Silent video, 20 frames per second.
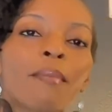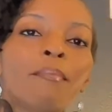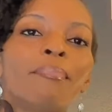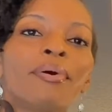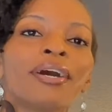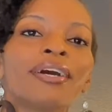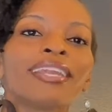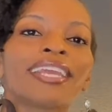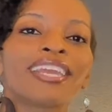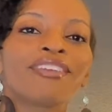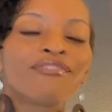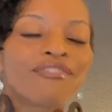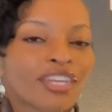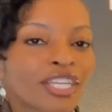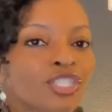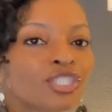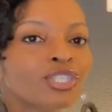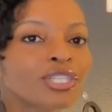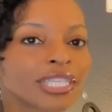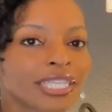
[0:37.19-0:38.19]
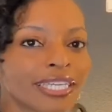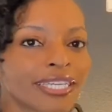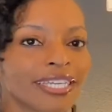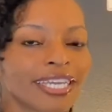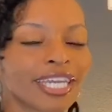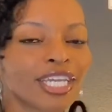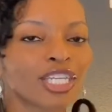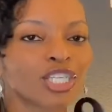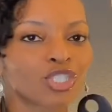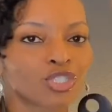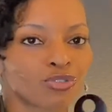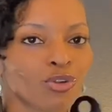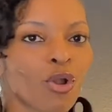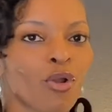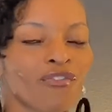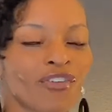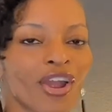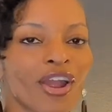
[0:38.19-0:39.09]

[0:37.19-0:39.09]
but eventually it drove